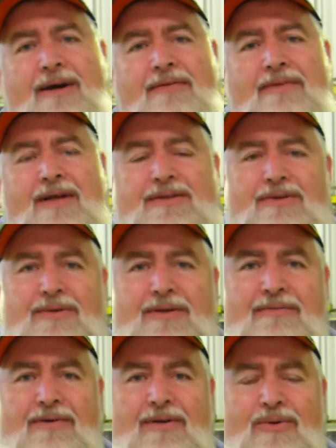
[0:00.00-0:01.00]
you over there
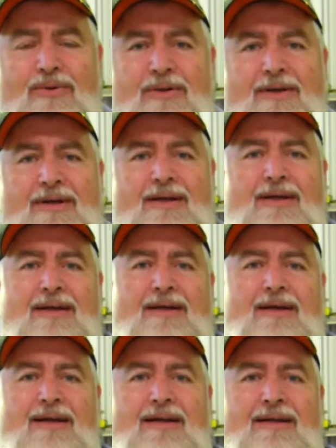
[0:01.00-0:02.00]
shortly for a look,
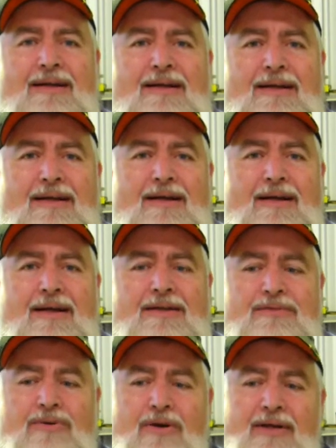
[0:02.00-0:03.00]
and
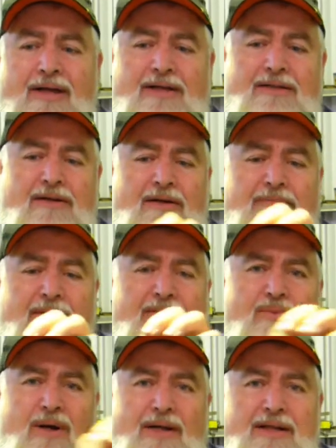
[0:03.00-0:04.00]
it's right next to a
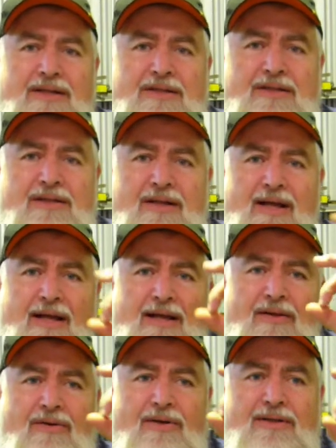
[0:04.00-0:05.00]
big 1-inch
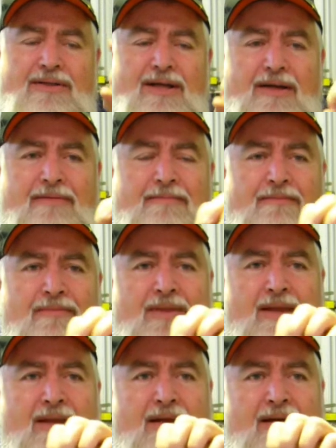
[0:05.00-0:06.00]
air line, so
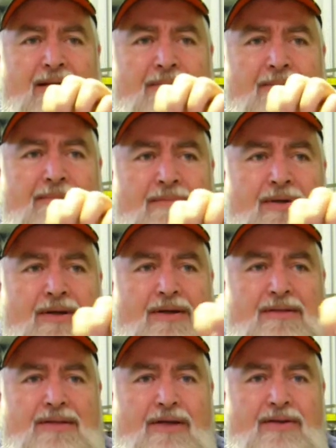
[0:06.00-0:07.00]
the
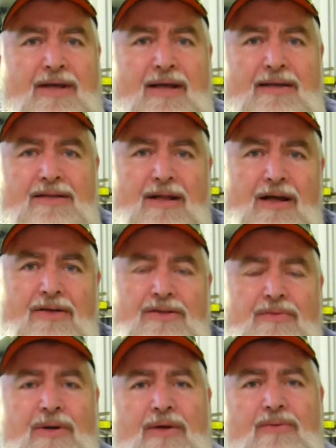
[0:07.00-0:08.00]
air's
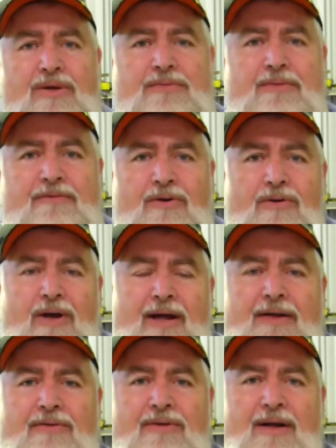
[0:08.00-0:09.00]
closer. Where it was before, I
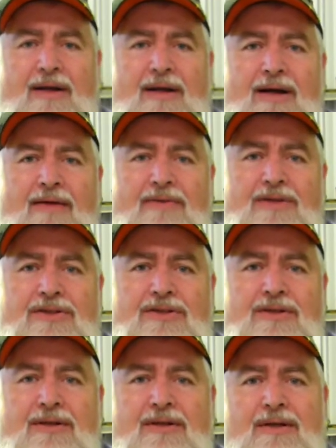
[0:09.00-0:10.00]
had to run a
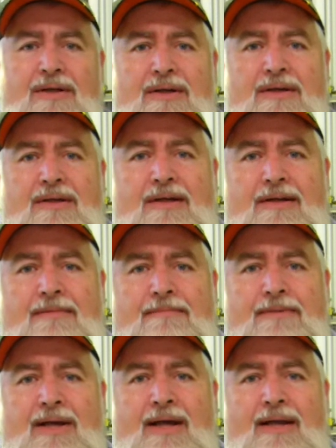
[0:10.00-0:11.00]
1/2-inch
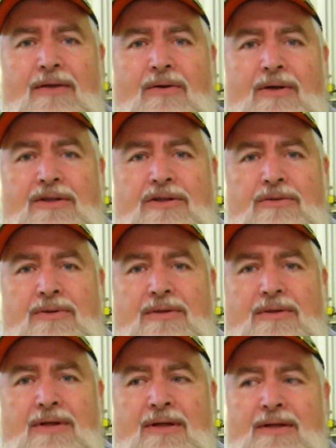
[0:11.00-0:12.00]
air line to
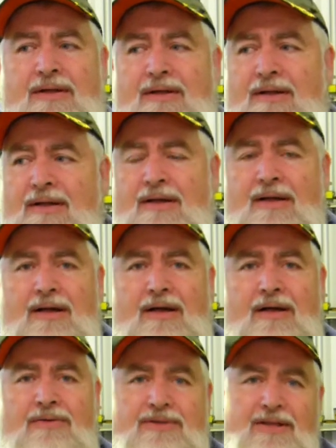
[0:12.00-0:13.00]
it, and
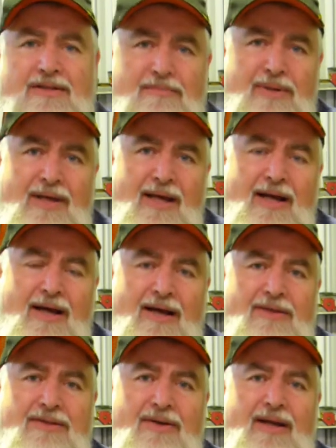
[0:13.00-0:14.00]
it was just a big air
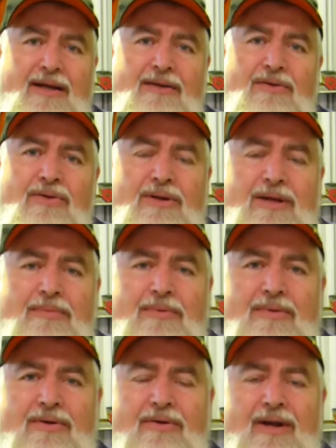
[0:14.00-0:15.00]
hose I had coiled up
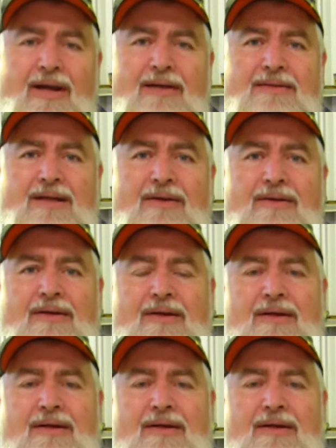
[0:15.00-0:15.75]
on the ground. So